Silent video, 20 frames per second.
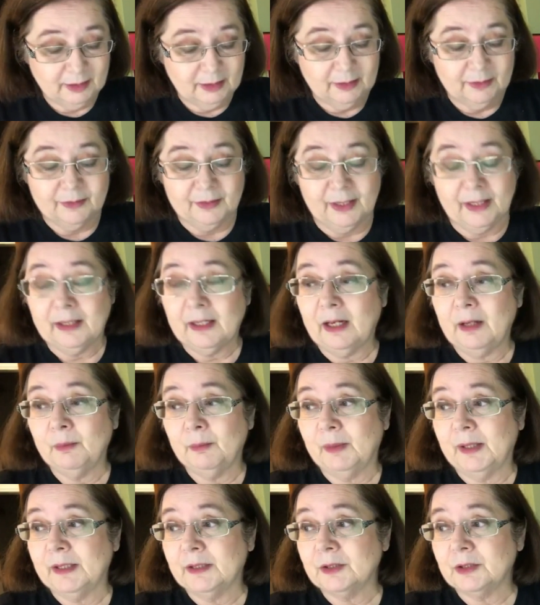Then I
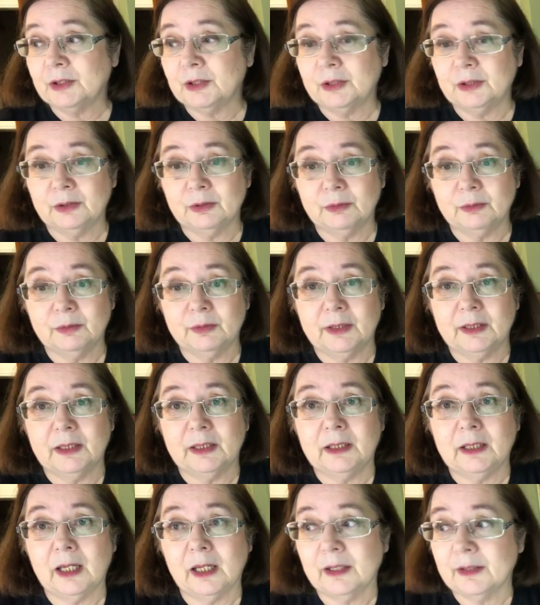went to
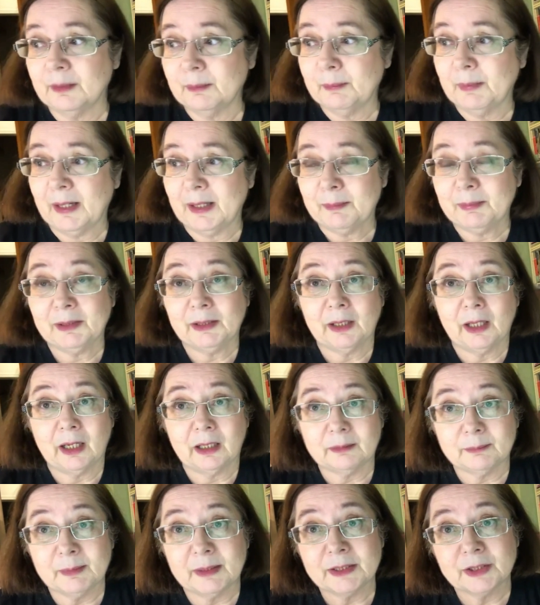the Baby
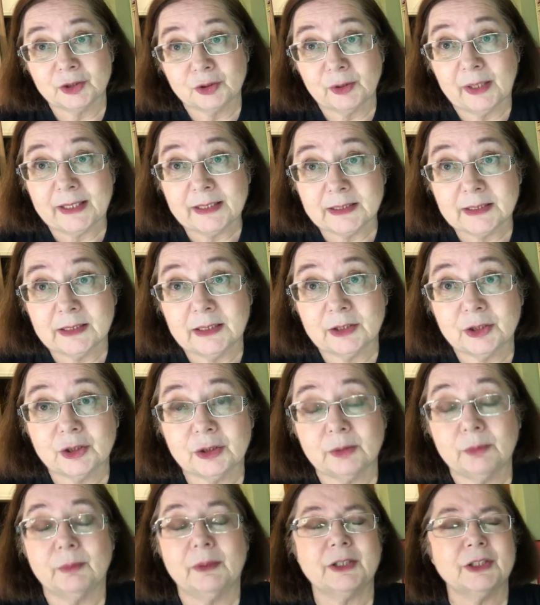Lock, my straight
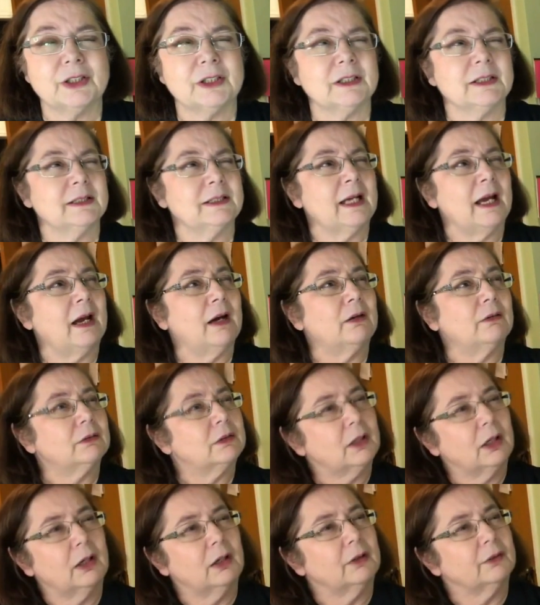stitcher, which is now
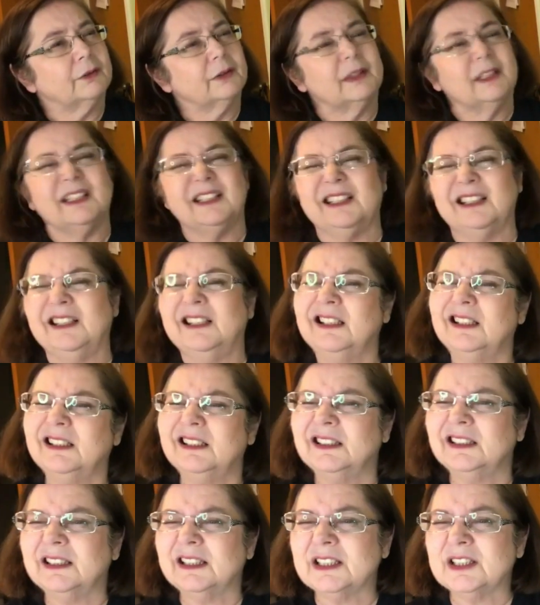called the
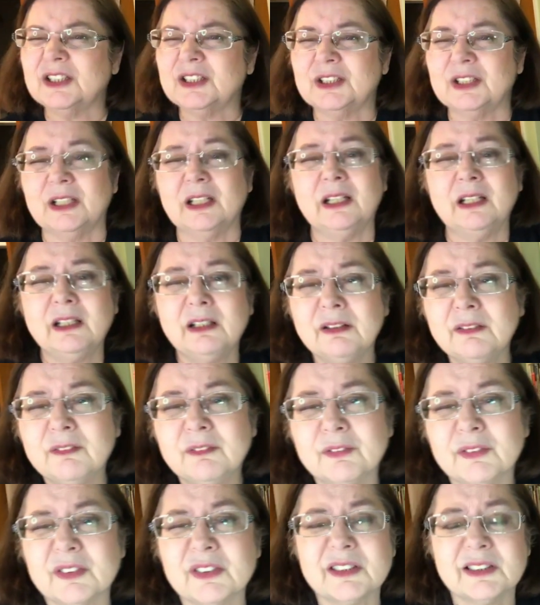
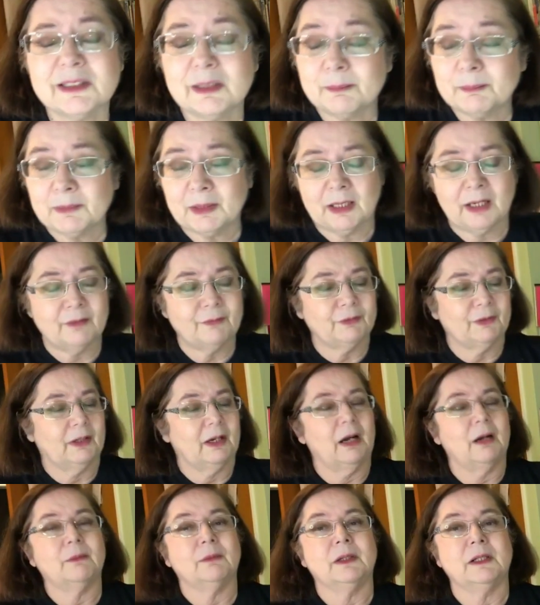Achieve or something. I
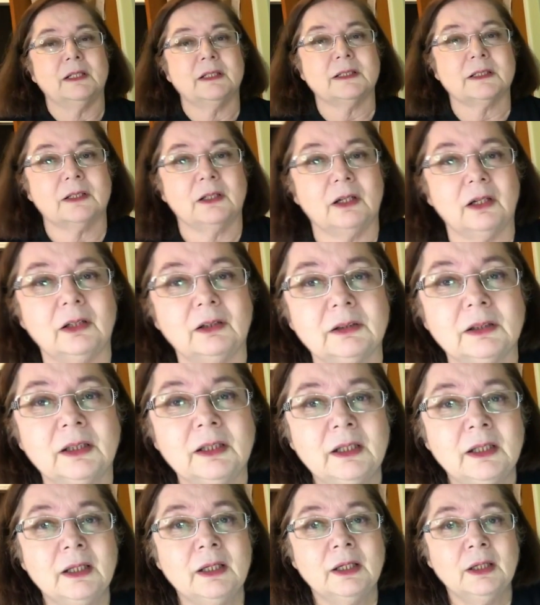forgot what it's called.
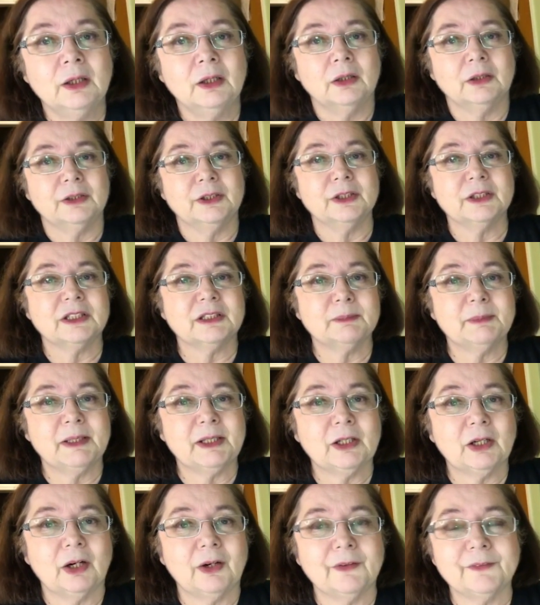It used to be
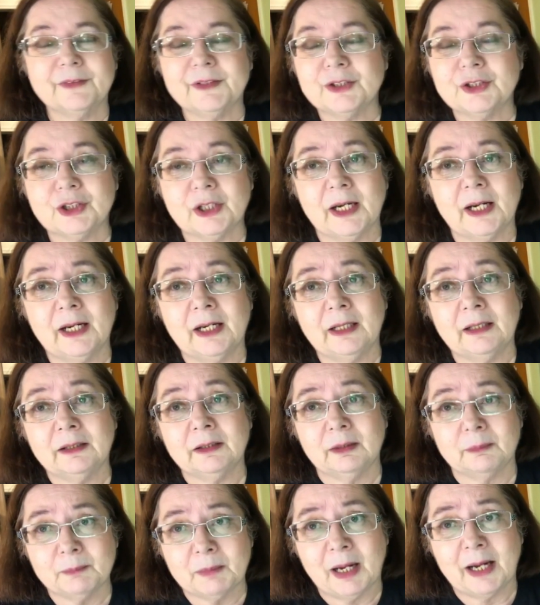called the Jane.
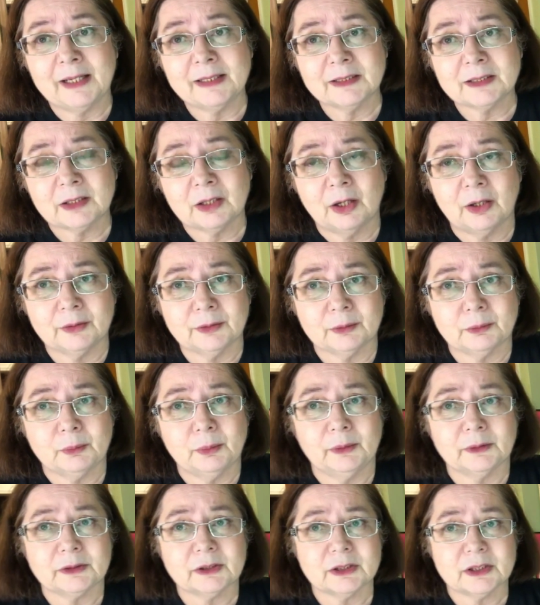Mine's called the
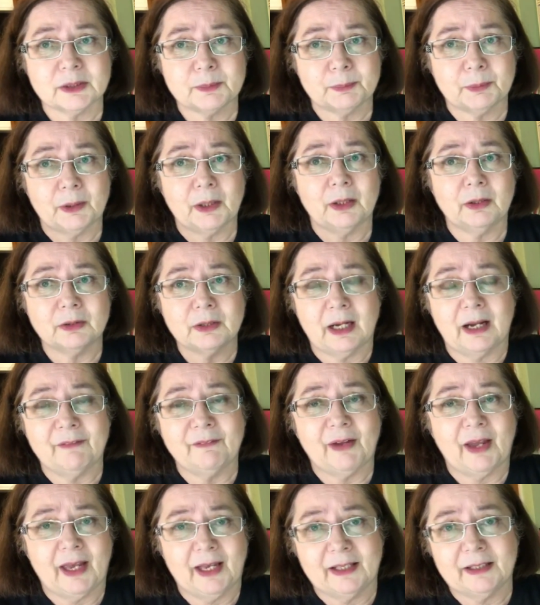Quilters Pro. I've
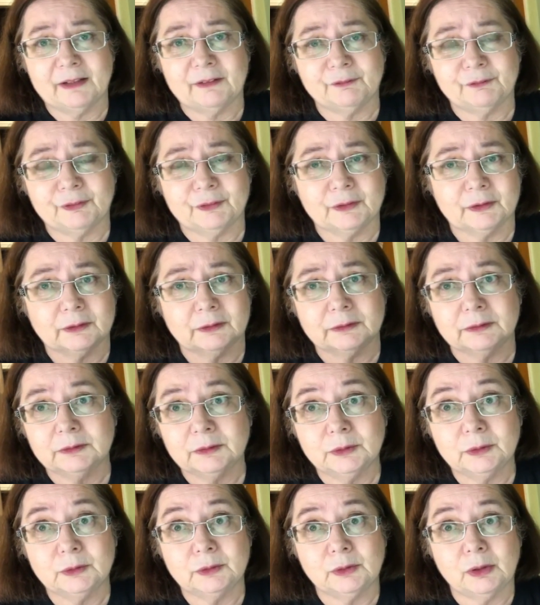had it for
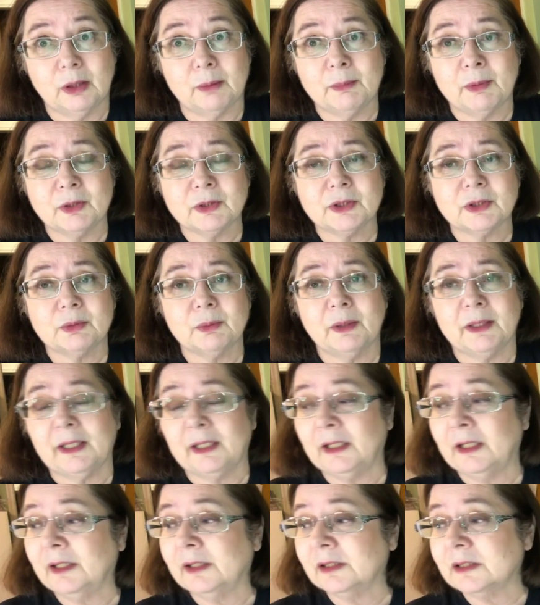almost 20
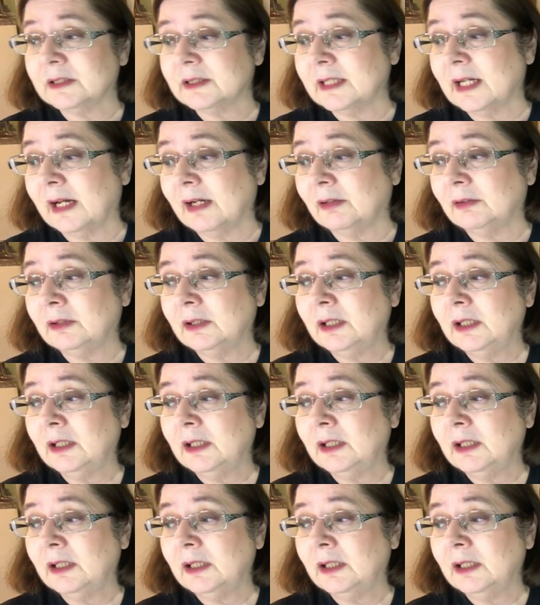years now.